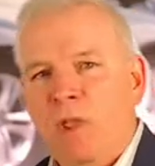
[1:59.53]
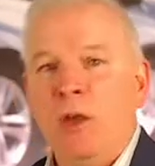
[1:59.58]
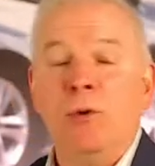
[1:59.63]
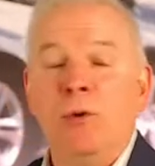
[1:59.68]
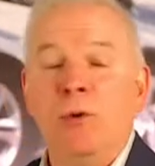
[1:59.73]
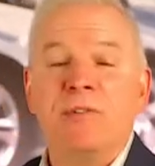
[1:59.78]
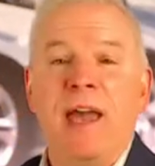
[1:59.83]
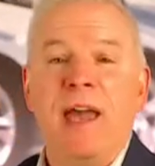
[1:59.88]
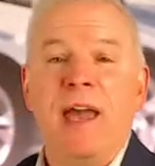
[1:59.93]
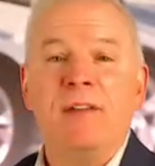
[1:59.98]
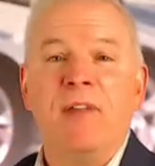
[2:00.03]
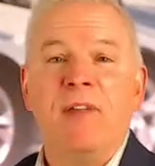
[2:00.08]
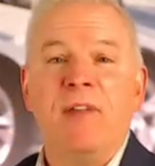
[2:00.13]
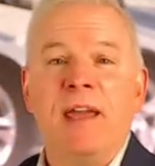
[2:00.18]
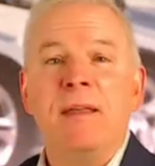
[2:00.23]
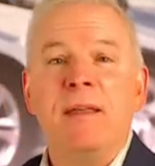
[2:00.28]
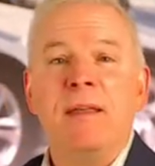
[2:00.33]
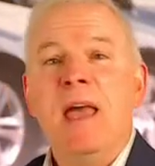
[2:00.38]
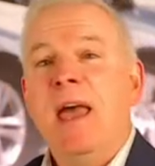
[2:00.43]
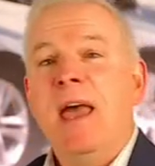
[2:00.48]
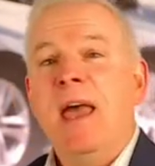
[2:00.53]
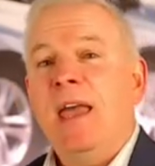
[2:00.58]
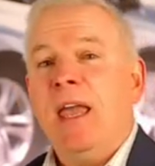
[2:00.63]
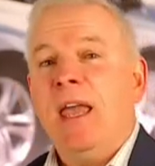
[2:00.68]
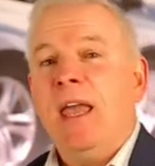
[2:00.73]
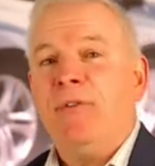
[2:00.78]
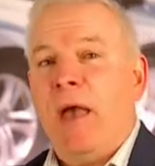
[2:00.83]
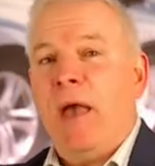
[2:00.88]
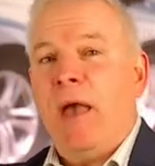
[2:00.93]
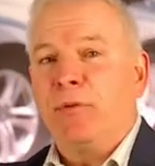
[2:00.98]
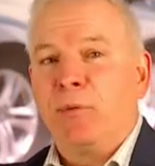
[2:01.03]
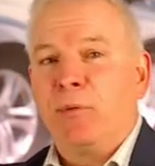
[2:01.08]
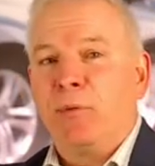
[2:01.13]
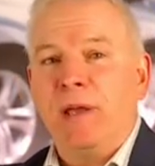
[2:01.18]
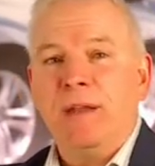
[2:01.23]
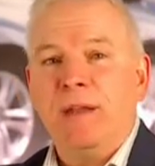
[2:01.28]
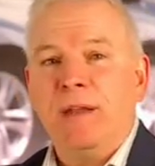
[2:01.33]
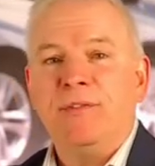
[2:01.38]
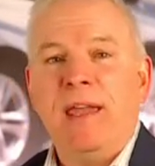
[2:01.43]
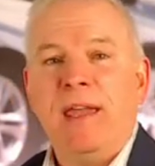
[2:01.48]
It was kind of like if you have a
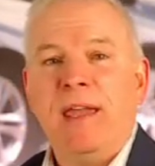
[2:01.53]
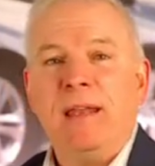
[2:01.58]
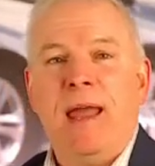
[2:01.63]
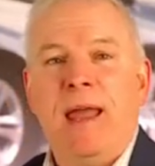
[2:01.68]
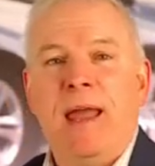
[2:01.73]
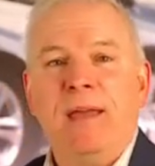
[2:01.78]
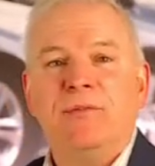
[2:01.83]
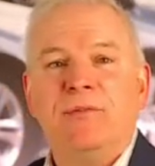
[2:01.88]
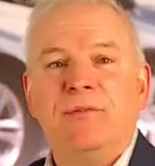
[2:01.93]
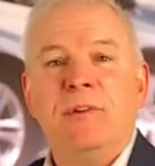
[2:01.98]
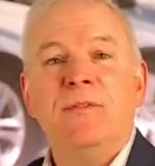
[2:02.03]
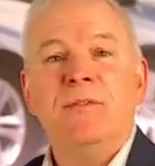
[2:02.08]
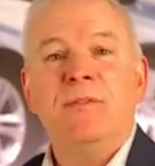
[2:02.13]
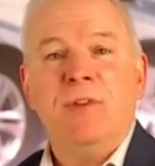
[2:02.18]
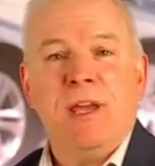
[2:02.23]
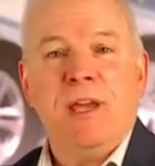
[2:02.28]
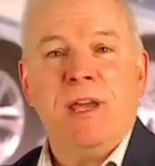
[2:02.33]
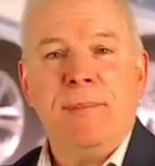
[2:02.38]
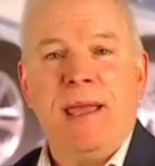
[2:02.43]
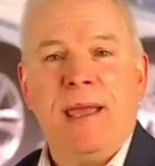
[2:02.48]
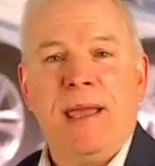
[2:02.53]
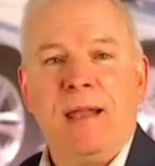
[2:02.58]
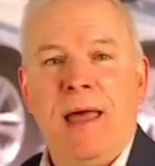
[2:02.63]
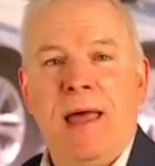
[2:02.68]
real estate license, you can make a